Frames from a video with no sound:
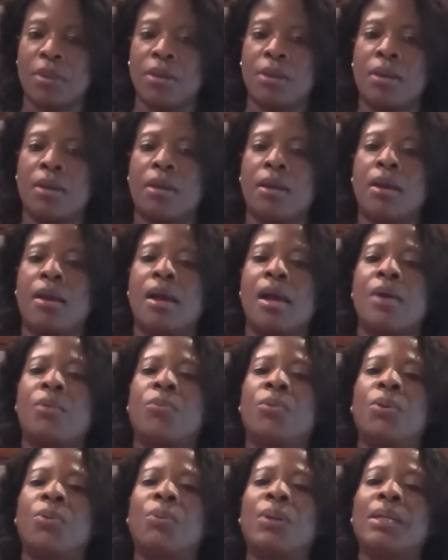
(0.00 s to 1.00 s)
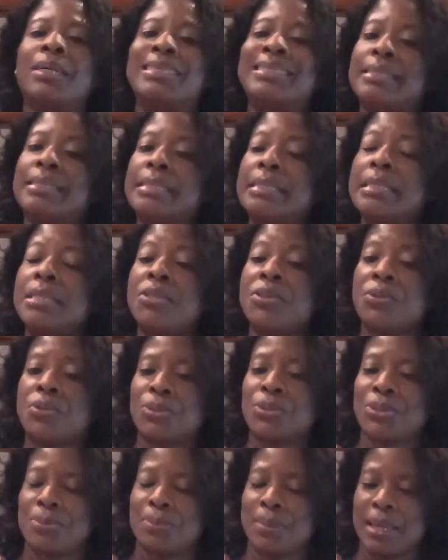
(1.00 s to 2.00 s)
And we will continue to
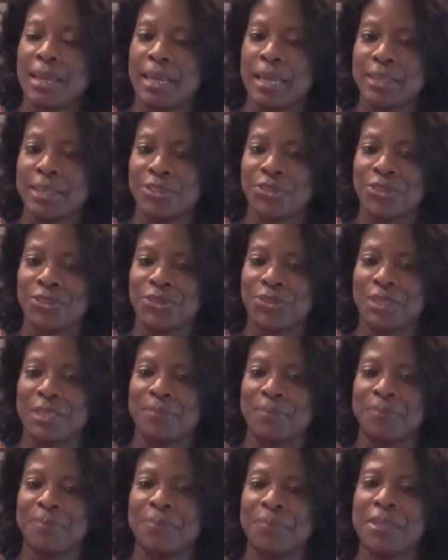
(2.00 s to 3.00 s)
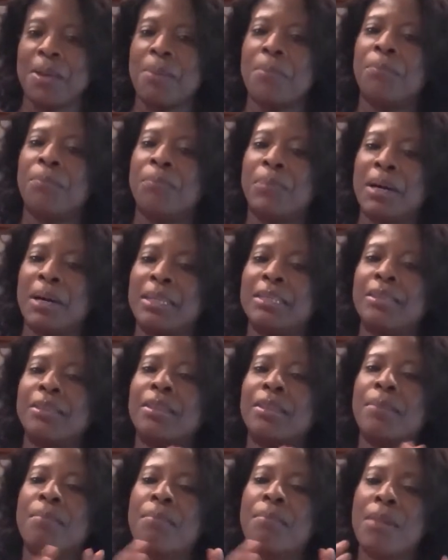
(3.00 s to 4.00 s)
make history. But the
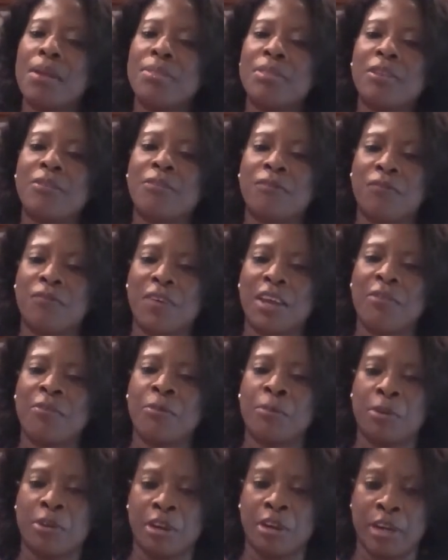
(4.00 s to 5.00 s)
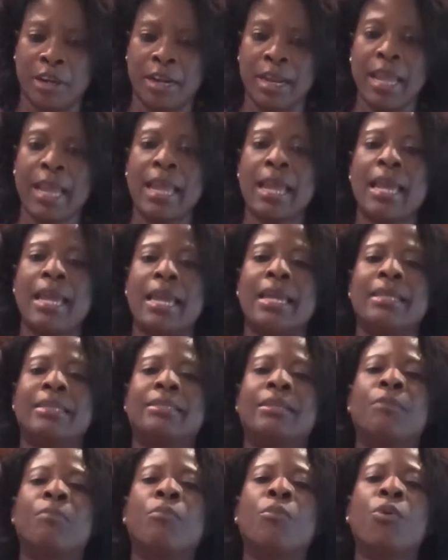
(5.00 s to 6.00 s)
month of February is a
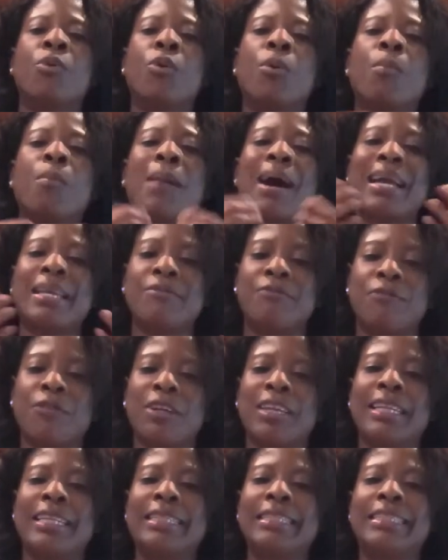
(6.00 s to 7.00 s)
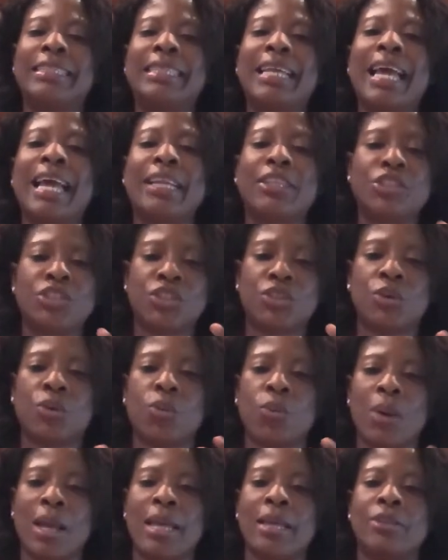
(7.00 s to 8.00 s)
more mindful and intentional
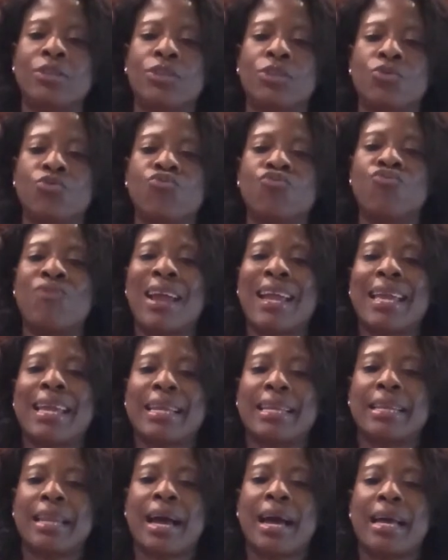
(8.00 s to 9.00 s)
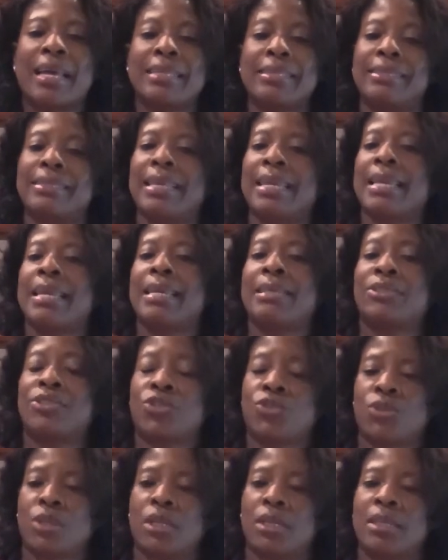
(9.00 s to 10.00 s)
way to recognize the history
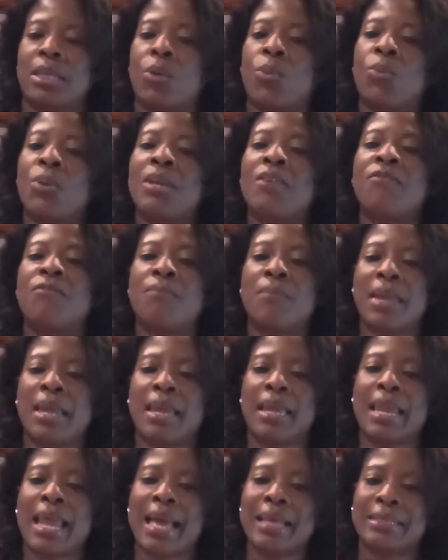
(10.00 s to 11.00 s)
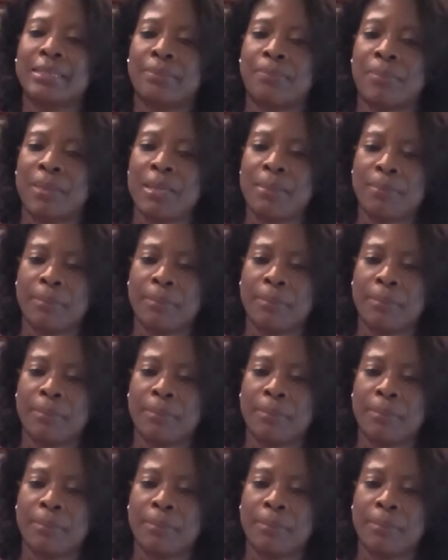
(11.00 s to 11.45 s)
that we have made as a people.